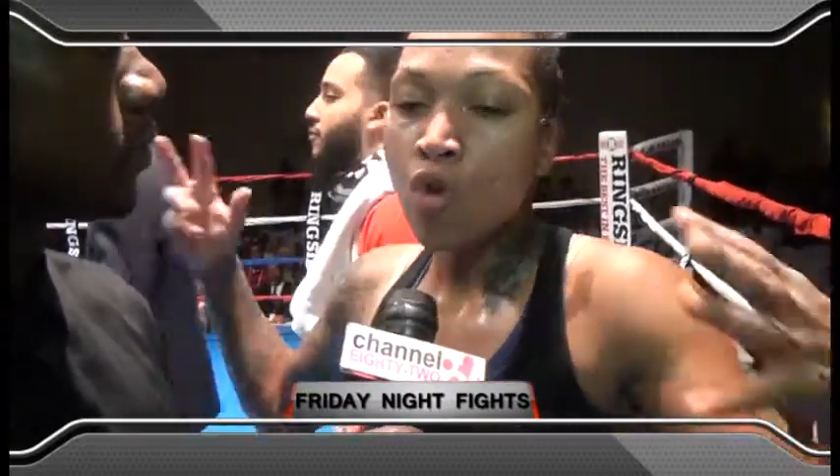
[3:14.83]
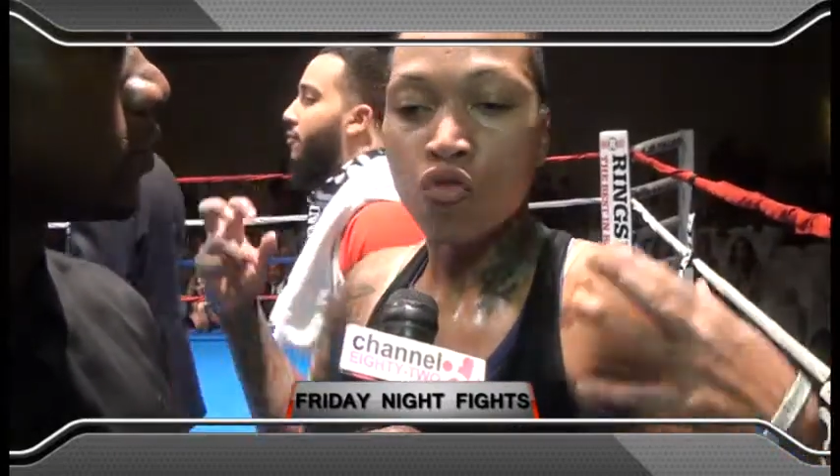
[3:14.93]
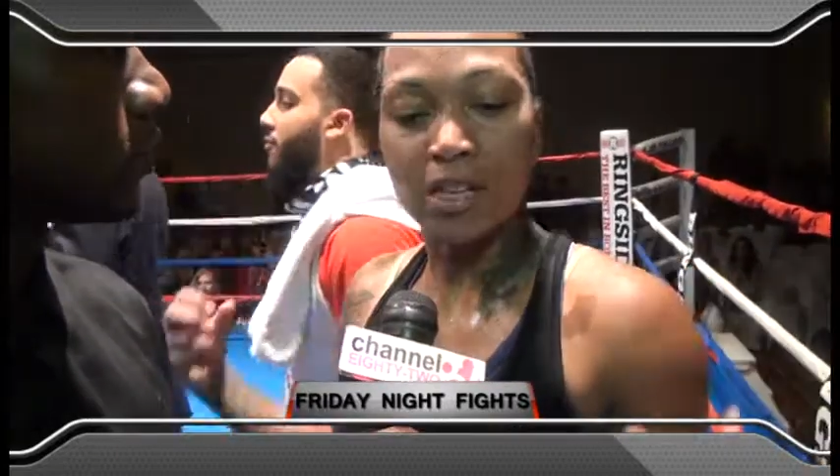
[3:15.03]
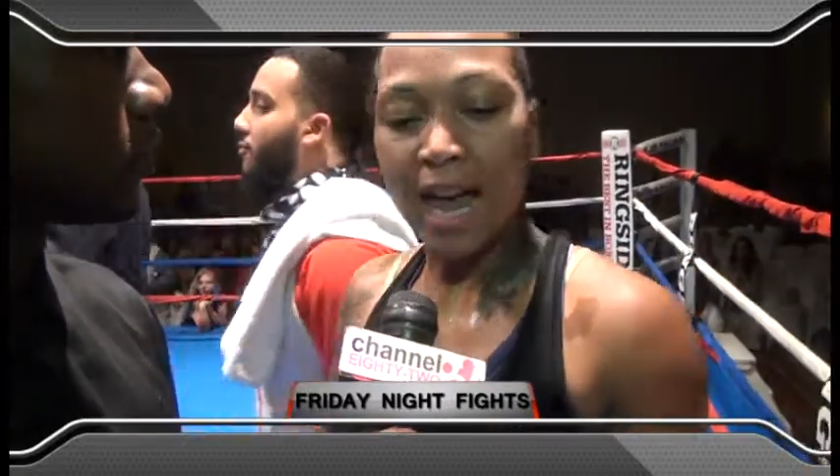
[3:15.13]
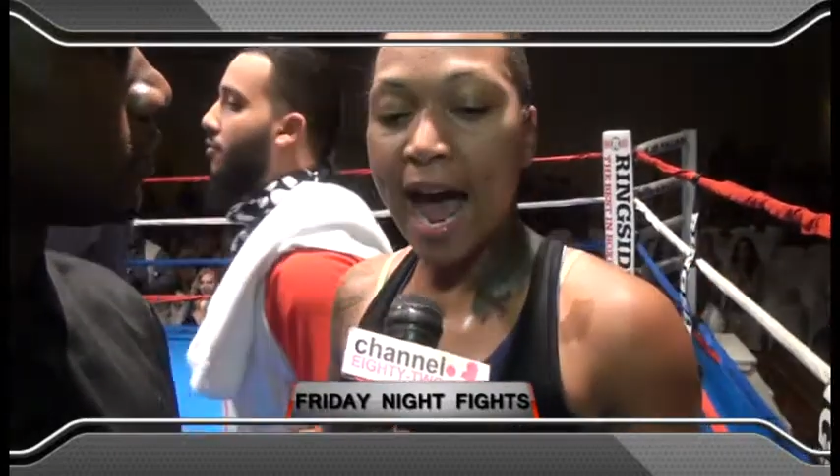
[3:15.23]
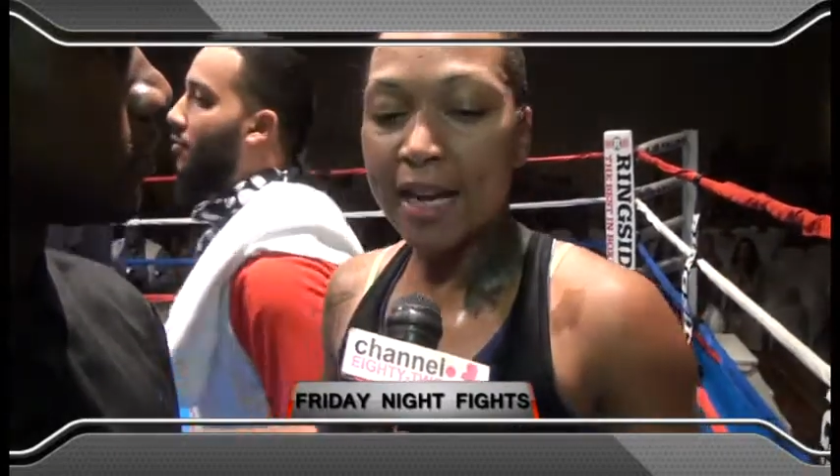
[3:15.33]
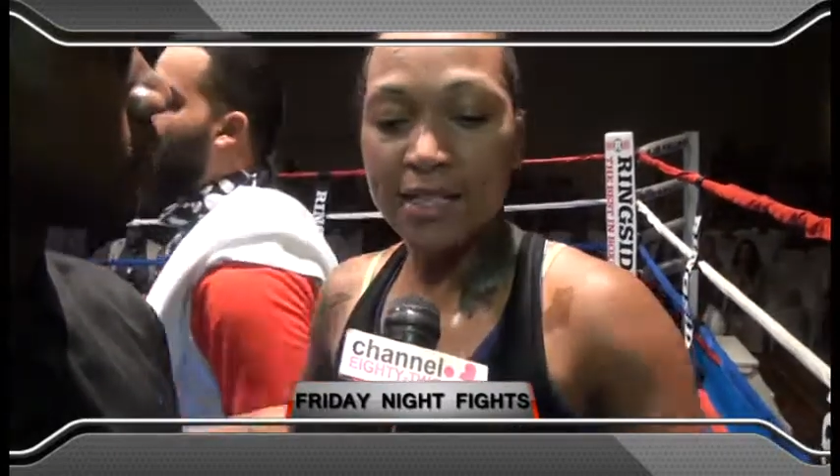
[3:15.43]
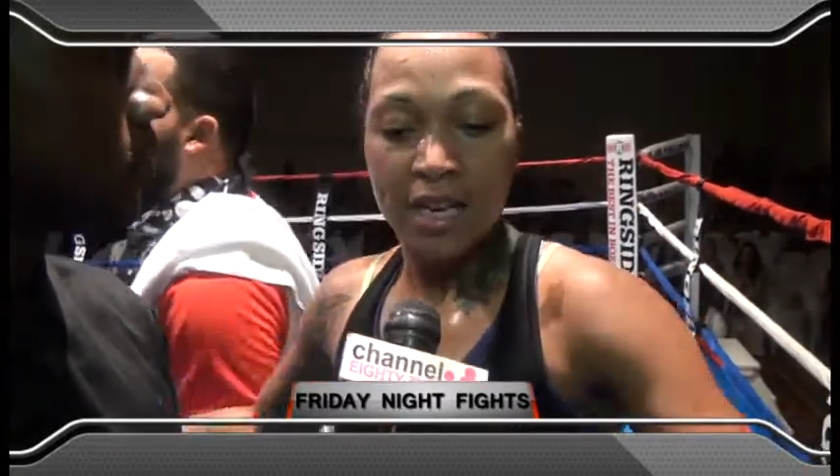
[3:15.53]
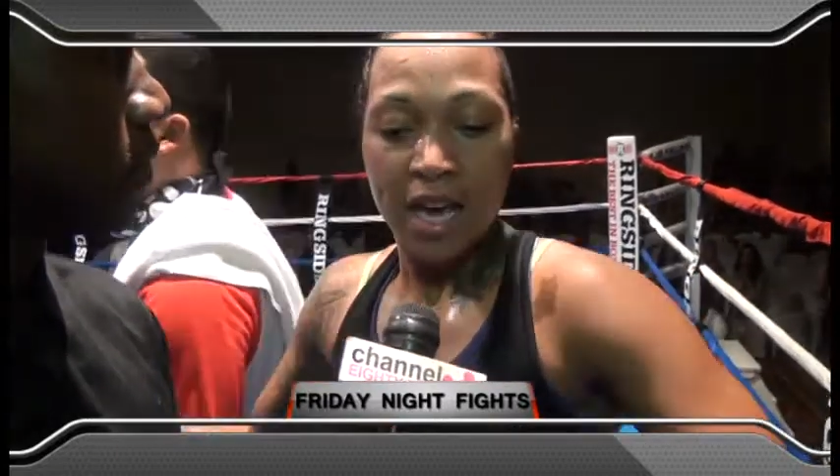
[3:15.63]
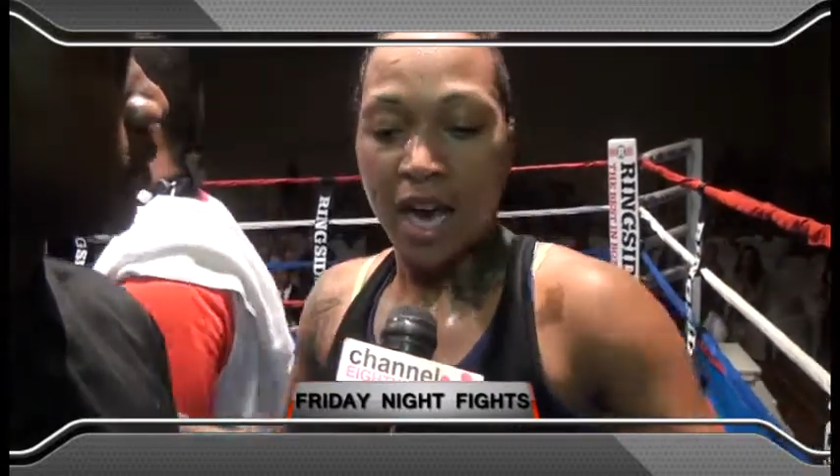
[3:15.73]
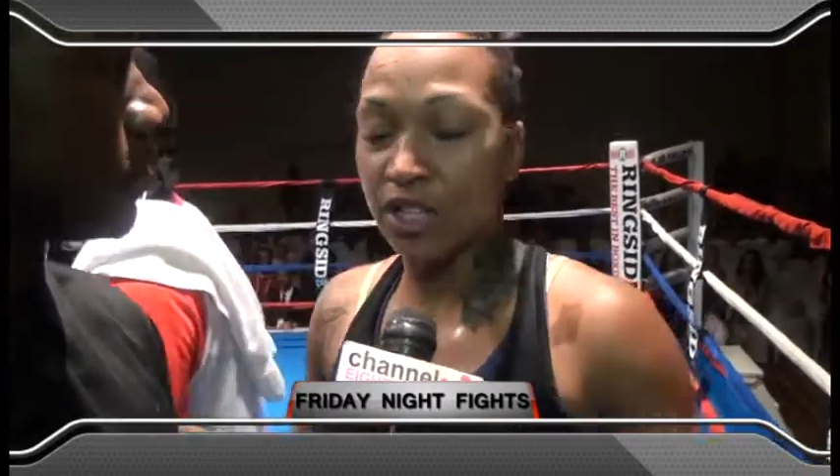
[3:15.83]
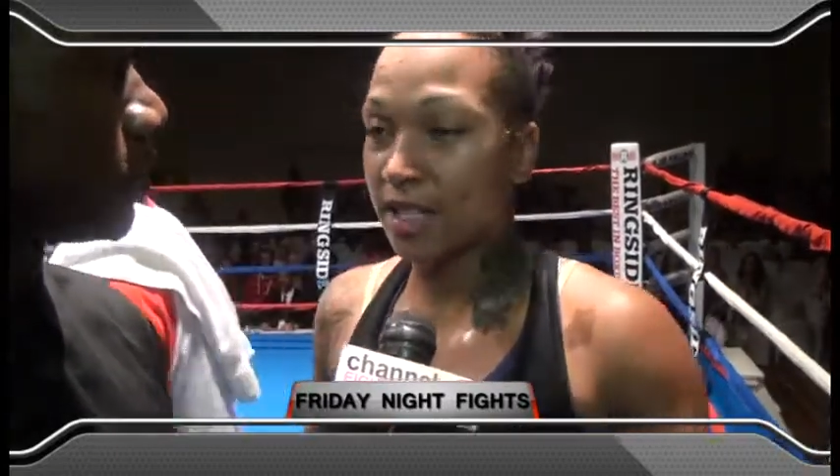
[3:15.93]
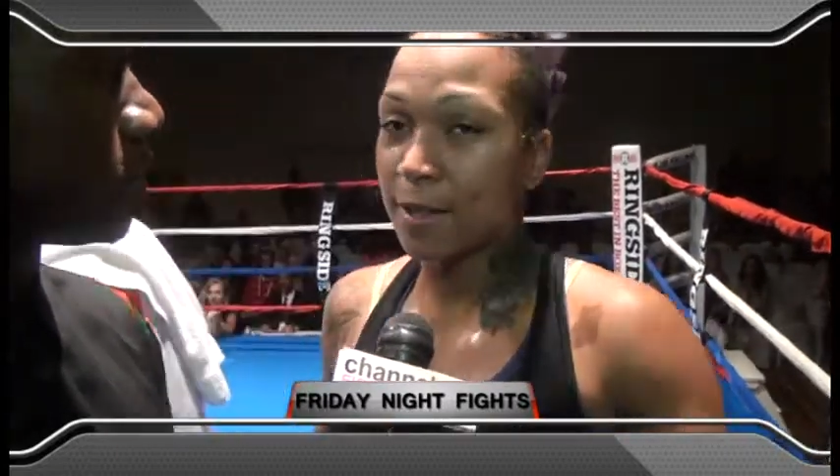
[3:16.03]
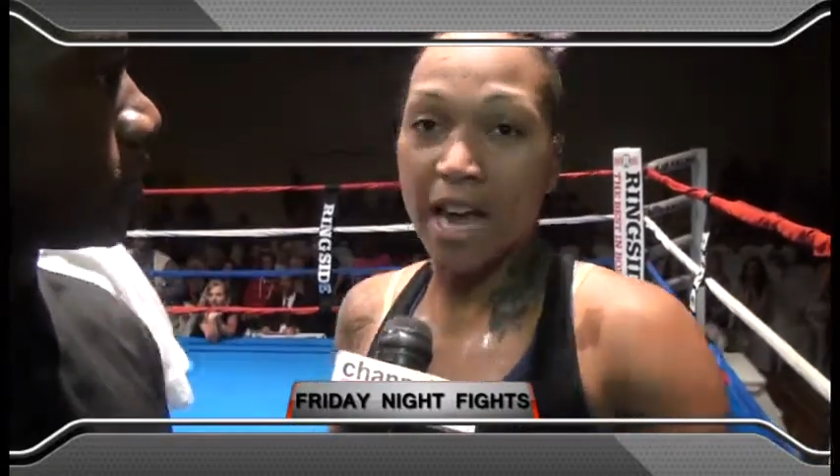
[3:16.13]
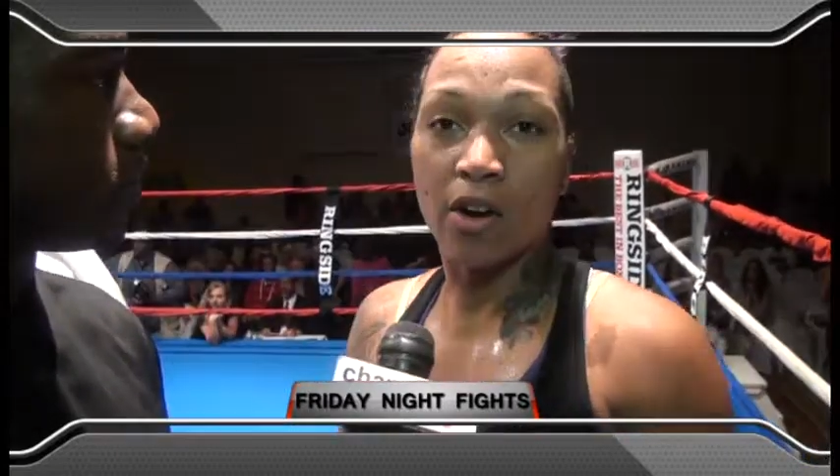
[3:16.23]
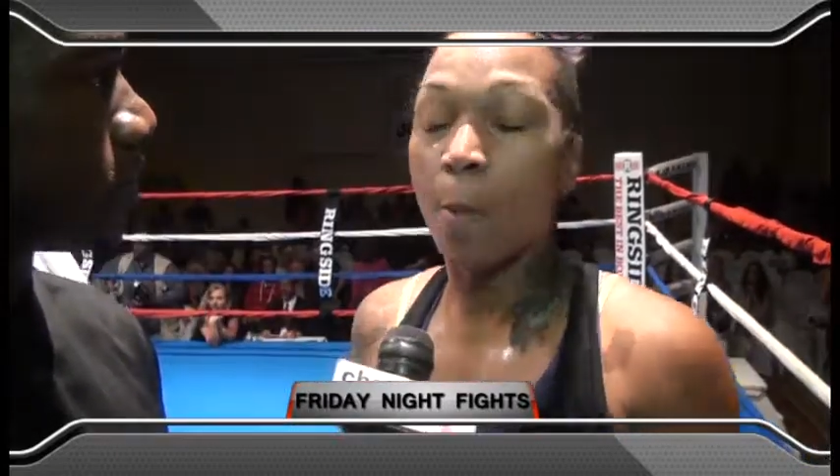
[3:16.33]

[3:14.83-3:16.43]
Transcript: Relax and just take her